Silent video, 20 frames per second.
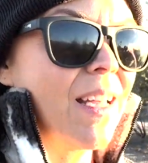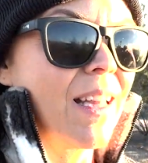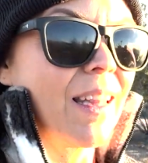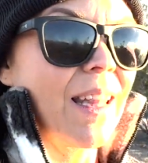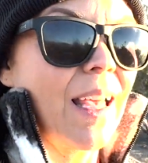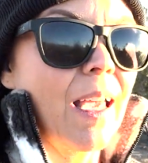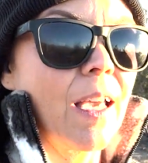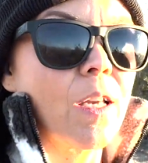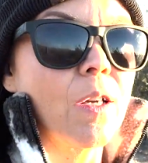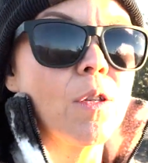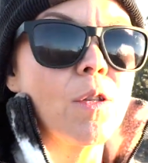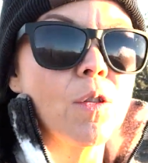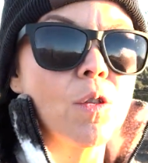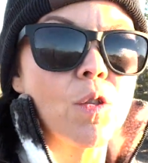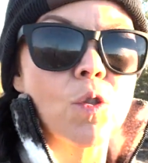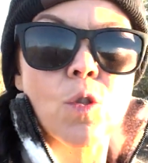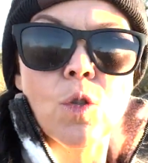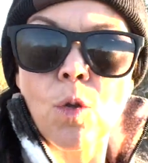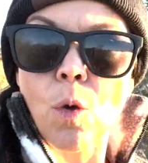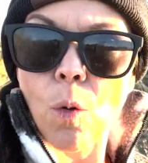like
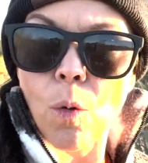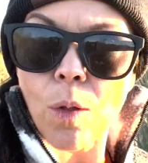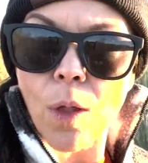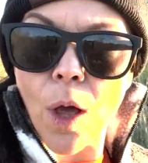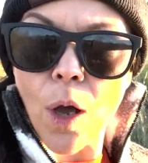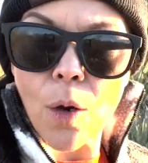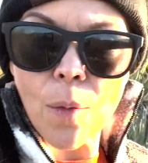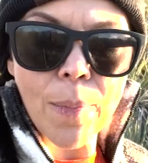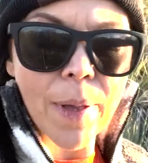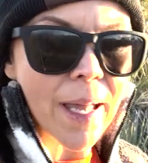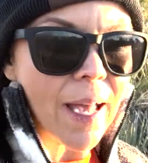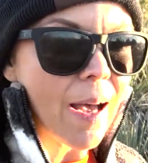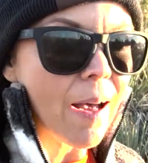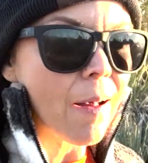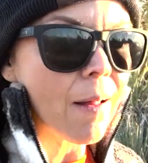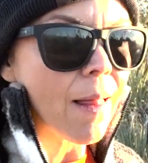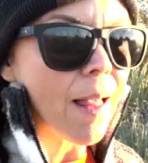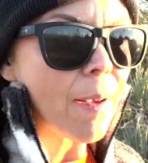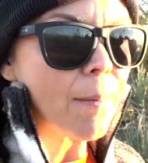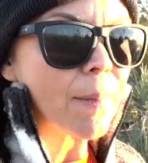solo
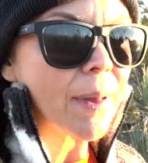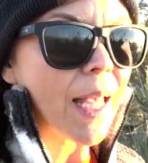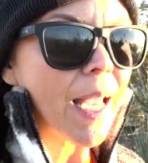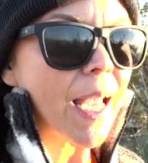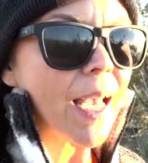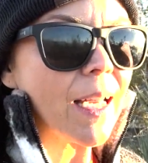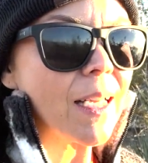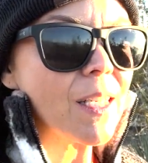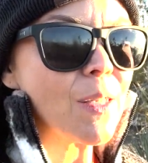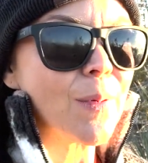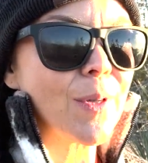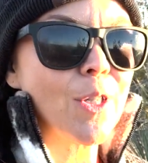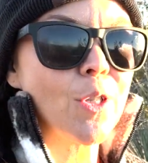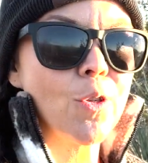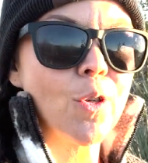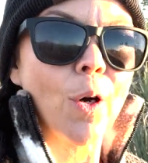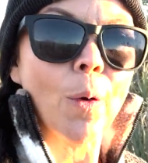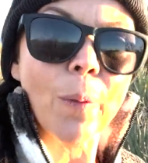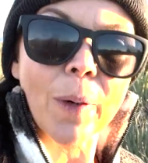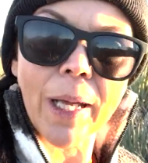BLM land, but you
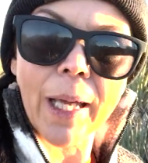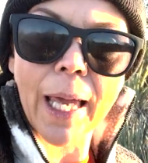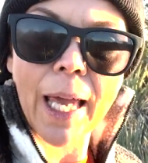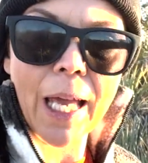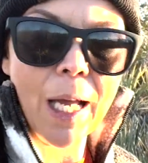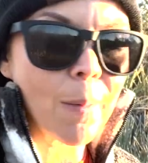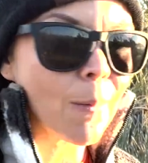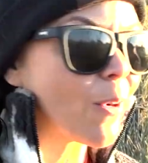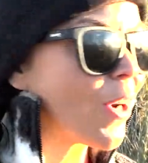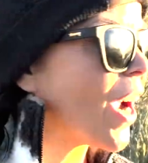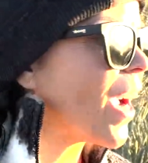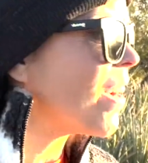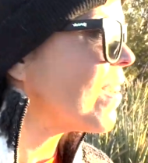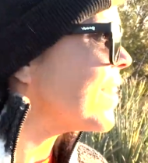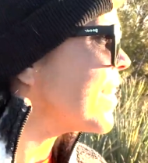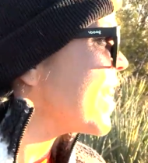don't want a campground.